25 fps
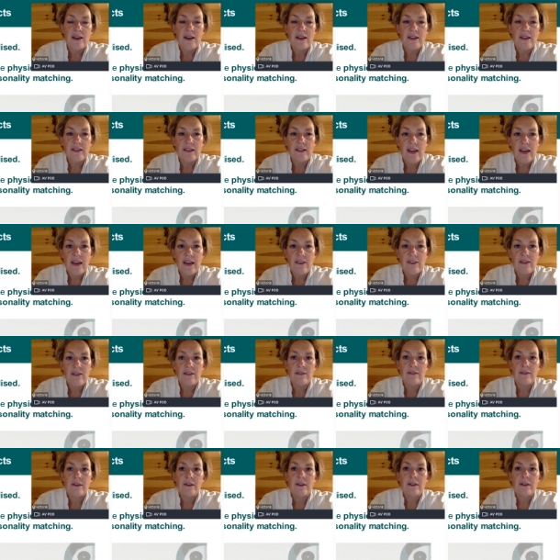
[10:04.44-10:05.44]
And
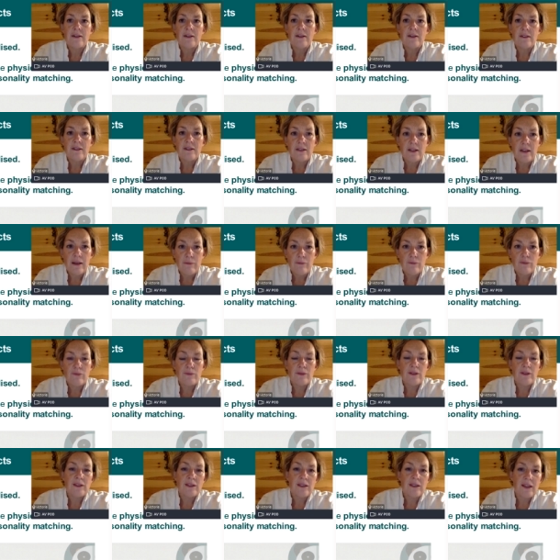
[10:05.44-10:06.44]
together,
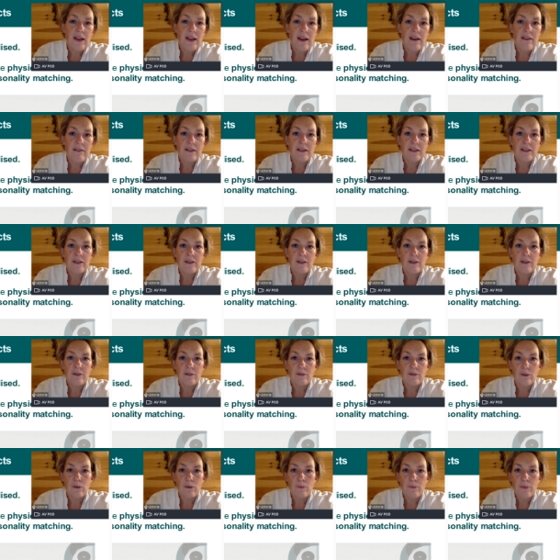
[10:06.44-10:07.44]
temperament and character
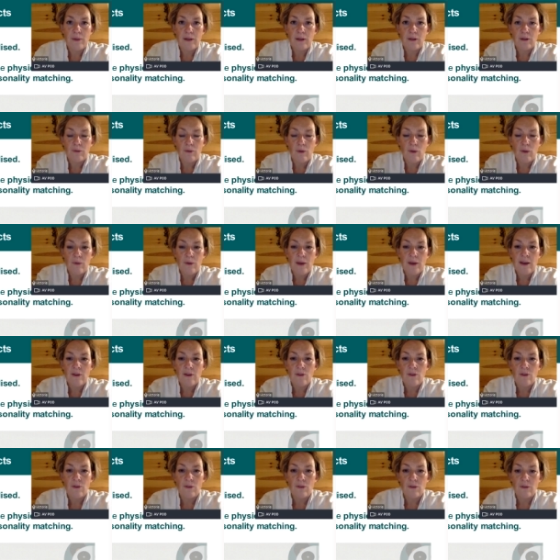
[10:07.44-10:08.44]
will build what we
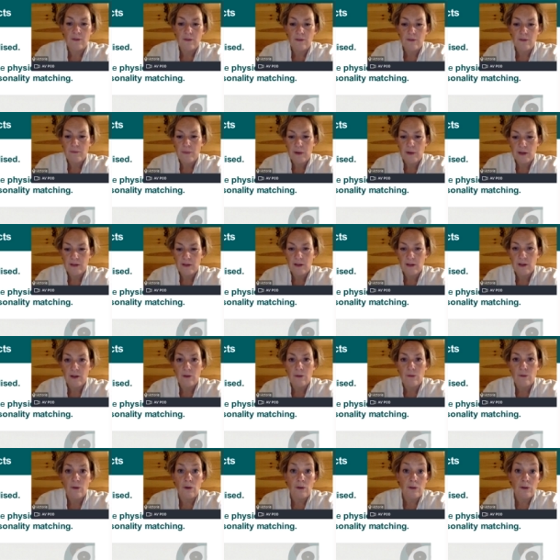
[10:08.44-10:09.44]
call, uh,
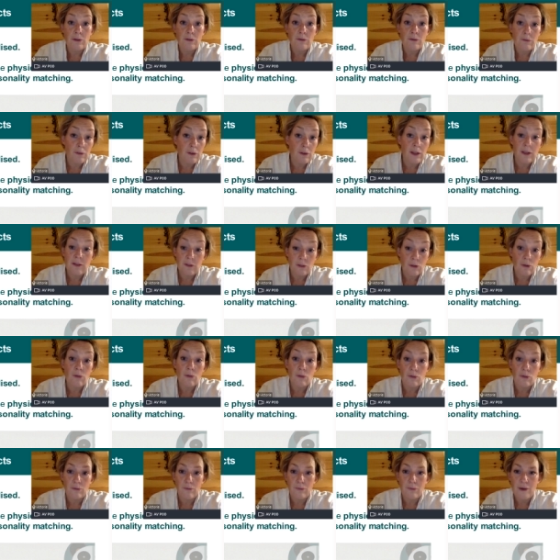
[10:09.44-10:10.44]
what is
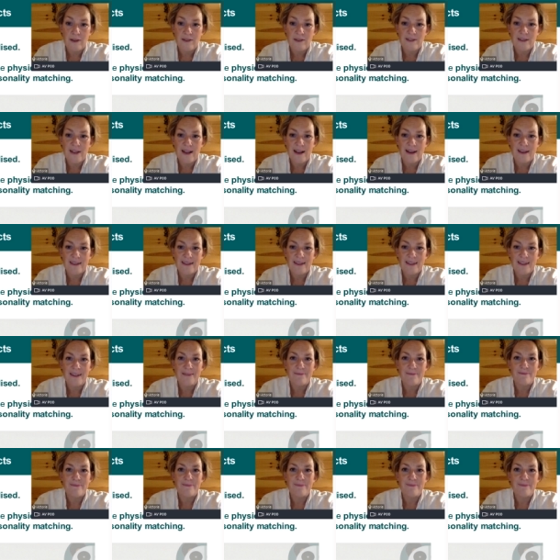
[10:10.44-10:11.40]
called personality.